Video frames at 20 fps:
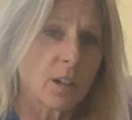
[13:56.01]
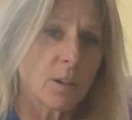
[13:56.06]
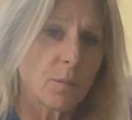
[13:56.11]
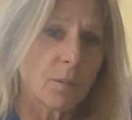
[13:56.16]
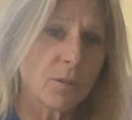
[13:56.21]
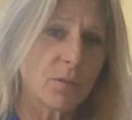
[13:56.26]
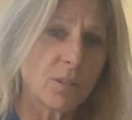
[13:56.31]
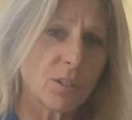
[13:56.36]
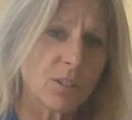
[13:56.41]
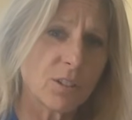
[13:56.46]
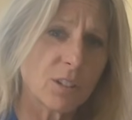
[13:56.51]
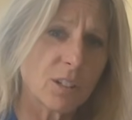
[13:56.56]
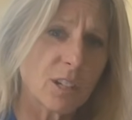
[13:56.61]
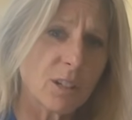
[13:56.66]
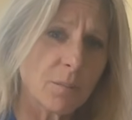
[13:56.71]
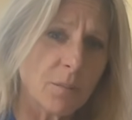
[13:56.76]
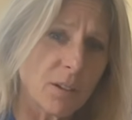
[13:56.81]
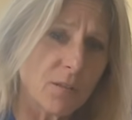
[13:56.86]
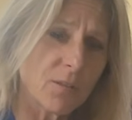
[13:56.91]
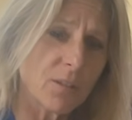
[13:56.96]
But it feels
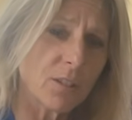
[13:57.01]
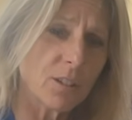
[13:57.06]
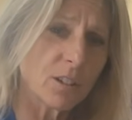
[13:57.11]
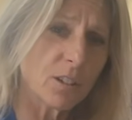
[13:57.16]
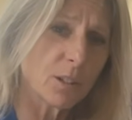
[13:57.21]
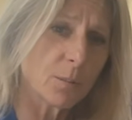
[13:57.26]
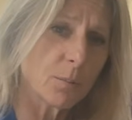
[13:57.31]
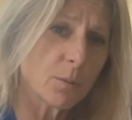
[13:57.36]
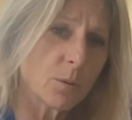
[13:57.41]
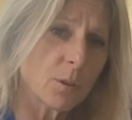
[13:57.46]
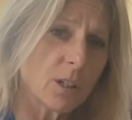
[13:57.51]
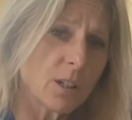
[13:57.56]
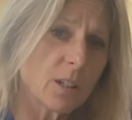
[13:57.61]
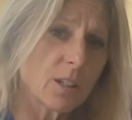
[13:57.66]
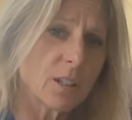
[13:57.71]
good, might feel good to point.